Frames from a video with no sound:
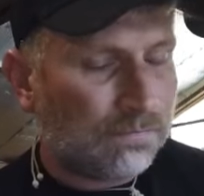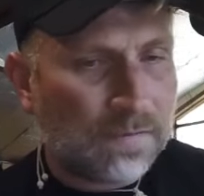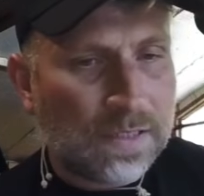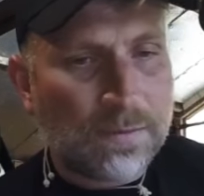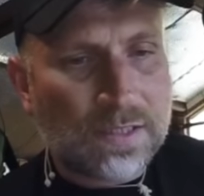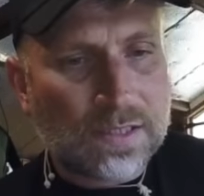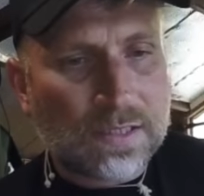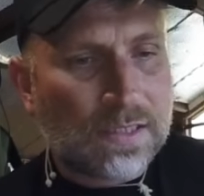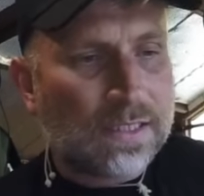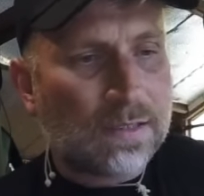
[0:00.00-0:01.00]
maybe just
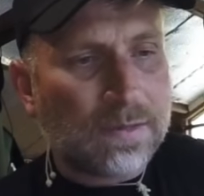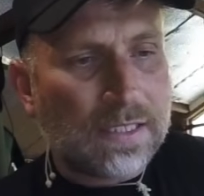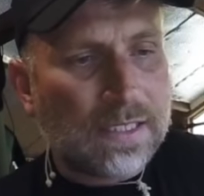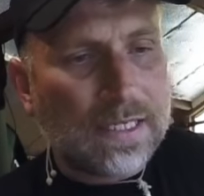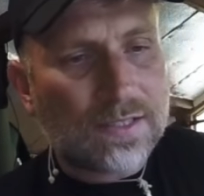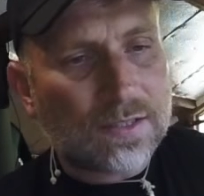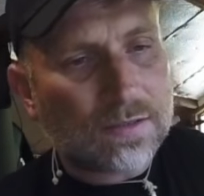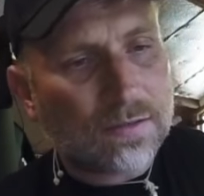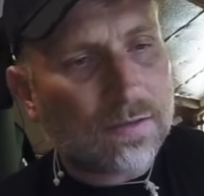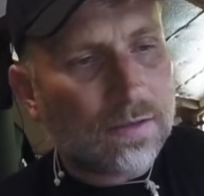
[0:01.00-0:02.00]
a little bit
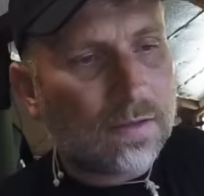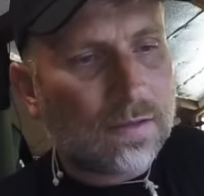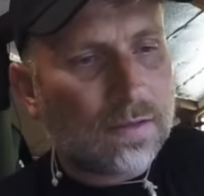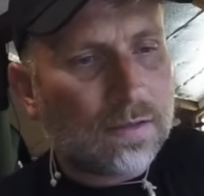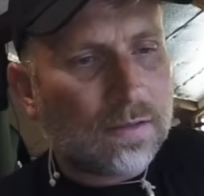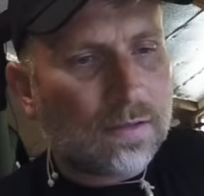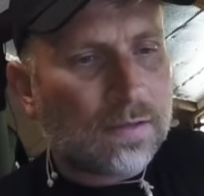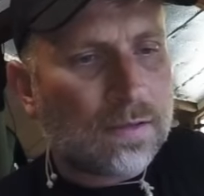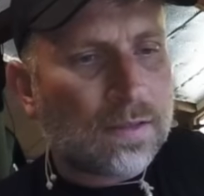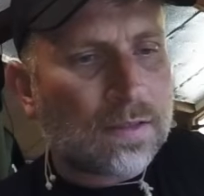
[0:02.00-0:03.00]
less.
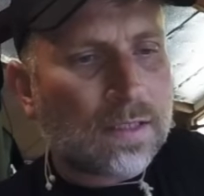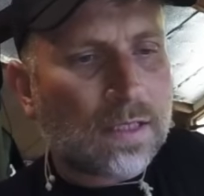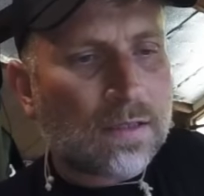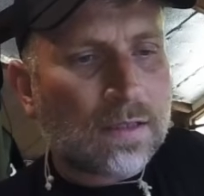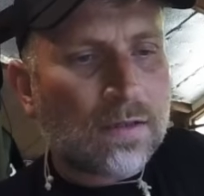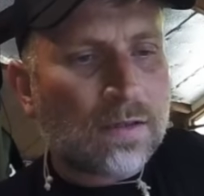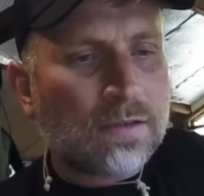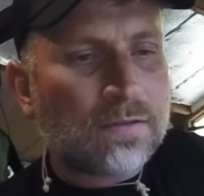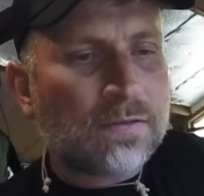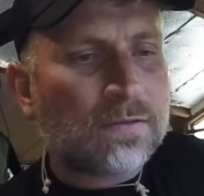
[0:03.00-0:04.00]
Let's cut that
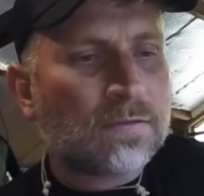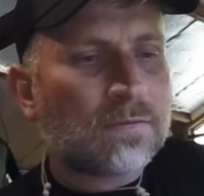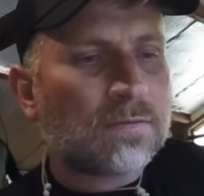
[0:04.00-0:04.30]
off.